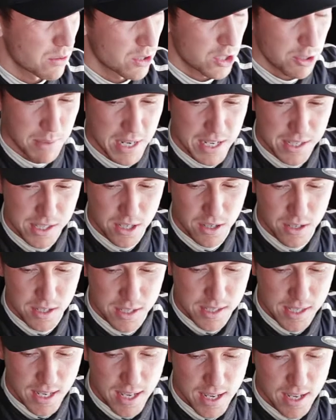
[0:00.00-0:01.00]
which means there
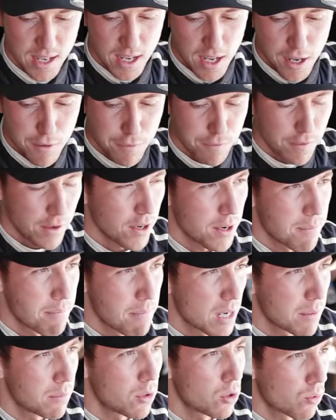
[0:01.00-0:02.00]
is a very
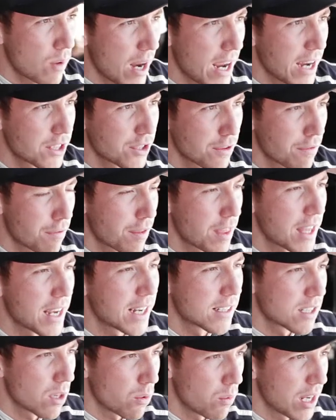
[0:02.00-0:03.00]
minimal range of
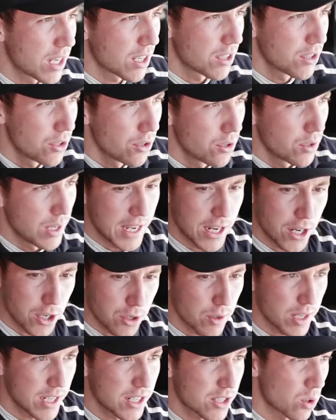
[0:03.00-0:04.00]
things that we can do to
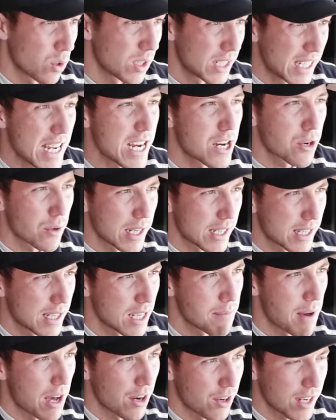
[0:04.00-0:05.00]
increase or decrease the
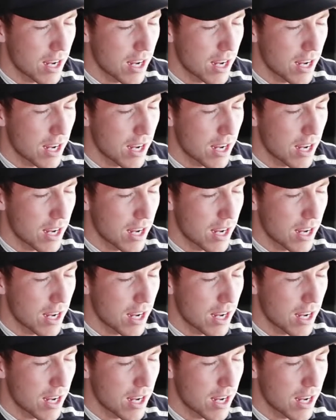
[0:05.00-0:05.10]
amount of